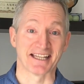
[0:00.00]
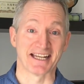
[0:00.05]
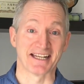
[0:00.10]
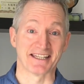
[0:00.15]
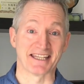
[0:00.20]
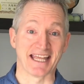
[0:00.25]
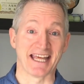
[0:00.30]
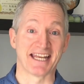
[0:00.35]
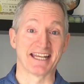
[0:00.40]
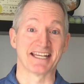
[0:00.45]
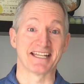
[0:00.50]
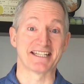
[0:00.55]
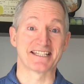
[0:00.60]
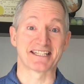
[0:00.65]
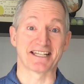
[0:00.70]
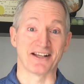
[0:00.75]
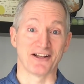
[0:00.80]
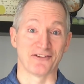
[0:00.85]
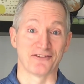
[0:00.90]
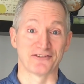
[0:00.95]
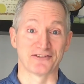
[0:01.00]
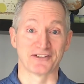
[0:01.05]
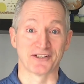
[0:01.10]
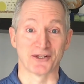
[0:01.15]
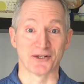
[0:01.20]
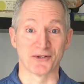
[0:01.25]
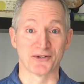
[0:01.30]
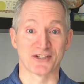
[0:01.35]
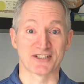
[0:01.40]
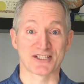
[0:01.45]
that in itself,
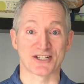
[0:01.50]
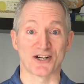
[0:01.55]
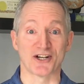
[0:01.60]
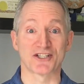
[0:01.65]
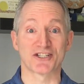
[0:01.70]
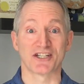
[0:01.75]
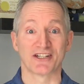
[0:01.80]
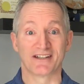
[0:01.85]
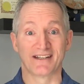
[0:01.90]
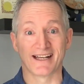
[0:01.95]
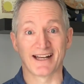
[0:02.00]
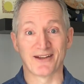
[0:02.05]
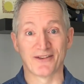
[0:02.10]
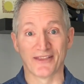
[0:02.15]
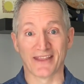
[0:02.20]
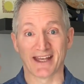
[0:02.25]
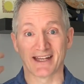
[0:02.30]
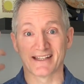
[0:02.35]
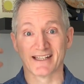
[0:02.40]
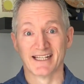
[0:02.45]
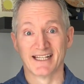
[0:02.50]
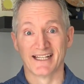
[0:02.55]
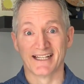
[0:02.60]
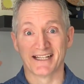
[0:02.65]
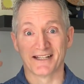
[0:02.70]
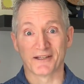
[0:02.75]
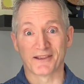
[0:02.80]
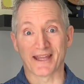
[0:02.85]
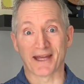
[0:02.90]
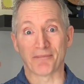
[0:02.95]
starts you down
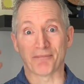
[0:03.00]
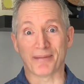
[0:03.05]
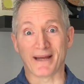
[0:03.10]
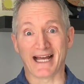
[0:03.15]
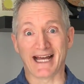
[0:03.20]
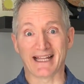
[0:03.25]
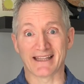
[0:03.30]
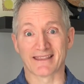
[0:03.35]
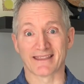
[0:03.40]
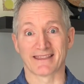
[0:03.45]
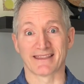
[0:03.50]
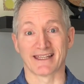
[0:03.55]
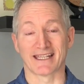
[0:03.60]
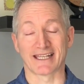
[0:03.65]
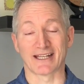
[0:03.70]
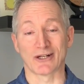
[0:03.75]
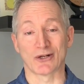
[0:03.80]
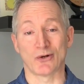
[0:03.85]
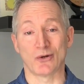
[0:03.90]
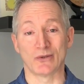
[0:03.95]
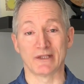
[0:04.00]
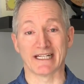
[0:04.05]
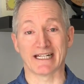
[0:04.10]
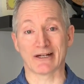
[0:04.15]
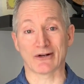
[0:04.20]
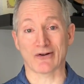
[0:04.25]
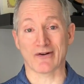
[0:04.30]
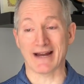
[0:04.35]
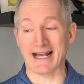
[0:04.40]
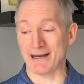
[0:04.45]
that path of thinking, holy
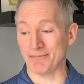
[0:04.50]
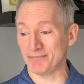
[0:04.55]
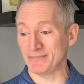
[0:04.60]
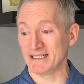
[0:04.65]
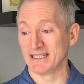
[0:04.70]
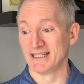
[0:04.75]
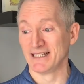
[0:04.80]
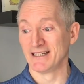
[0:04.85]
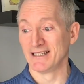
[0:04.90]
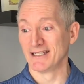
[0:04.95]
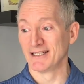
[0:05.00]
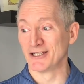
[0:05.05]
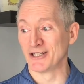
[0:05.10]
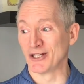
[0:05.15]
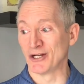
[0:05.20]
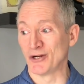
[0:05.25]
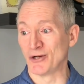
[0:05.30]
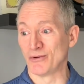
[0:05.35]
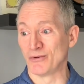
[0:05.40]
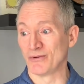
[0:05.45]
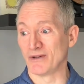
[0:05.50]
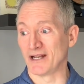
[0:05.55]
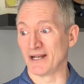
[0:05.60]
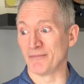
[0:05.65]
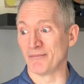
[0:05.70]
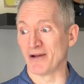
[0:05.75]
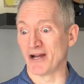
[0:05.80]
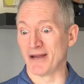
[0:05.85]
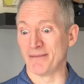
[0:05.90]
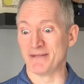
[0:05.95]
crap,
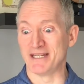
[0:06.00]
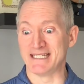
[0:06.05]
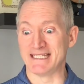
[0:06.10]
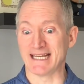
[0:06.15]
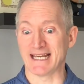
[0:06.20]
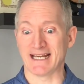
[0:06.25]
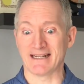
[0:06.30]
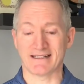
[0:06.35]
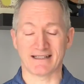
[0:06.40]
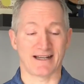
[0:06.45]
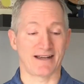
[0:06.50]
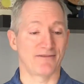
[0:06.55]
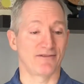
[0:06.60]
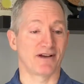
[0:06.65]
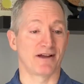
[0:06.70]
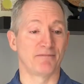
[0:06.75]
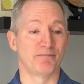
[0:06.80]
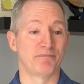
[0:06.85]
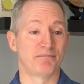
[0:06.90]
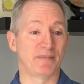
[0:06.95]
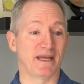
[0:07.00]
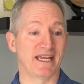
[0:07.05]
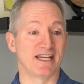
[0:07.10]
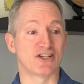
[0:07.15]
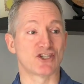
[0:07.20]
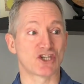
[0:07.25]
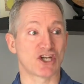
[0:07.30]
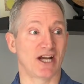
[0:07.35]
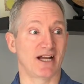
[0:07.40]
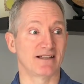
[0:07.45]
I'm in debt. I'm paying
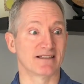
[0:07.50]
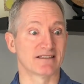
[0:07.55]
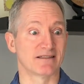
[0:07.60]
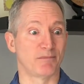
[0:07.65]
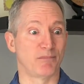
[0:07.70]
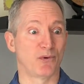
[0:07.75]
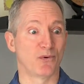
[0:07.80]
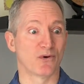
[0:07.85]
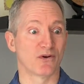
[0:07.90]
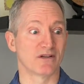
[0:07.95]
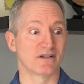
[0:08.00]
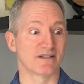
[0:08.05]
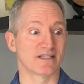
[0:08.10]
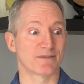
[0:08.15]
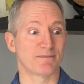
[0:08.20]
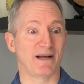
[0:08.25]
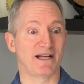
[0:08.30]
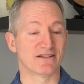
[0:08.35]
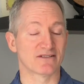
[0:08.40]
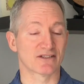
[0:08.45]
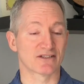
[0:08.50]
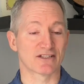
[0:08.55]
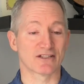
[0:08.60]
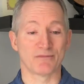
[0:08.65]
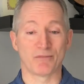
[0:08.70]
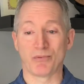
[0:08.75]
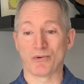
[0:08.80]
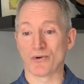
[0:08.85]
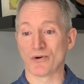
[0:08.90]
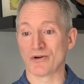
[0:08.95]
child support and spousal
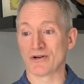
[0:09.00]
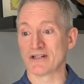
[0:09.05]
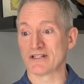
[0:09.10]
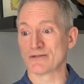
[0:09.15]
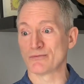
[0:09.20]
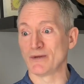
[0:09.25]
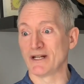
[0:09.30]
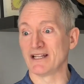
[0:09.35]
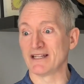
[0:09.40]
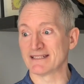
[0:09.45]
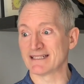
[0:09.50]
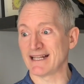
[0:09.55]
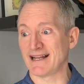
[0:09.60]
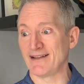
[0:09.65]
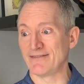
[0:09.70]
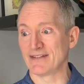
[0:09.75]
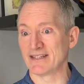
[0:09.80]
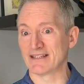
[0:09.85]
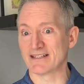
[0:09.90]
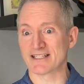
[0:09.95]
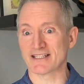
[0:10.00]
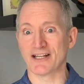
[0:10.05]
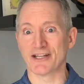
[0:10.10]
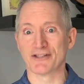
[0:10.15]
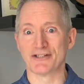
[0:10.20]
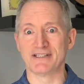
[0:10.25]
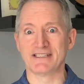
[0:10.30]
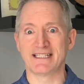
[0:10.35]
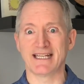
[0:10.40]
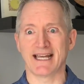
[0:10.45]
support, as well as having this
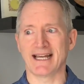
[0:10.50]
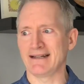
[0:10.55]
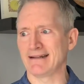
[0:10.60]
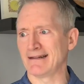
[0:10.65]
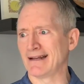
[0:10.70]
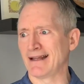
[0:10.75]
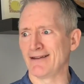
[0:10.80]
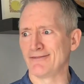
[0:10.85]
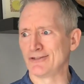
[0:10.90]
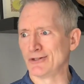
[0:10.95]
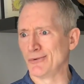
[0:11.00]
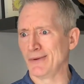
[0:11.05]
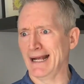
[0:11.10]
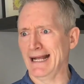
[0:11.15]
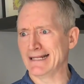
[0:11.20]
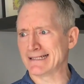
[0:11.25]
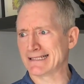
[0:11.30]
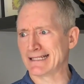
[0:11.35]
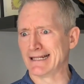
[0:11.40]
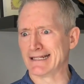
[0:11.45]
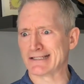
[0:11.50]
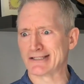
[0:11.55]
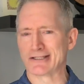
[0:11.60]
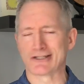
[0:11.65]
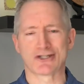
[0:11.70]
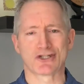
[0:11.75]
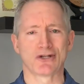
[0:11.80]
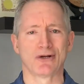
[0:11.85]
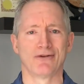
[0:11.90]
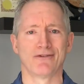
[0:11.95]
other debt, and I have no assets to
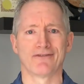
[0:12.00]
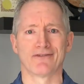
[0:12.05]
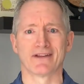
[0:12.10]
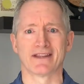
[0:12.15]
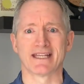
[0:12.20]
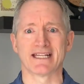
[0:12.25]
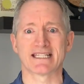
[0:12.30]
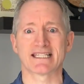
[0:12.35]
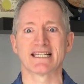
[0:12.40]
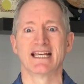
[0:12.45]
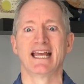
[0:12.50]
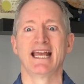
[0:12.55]
show for this.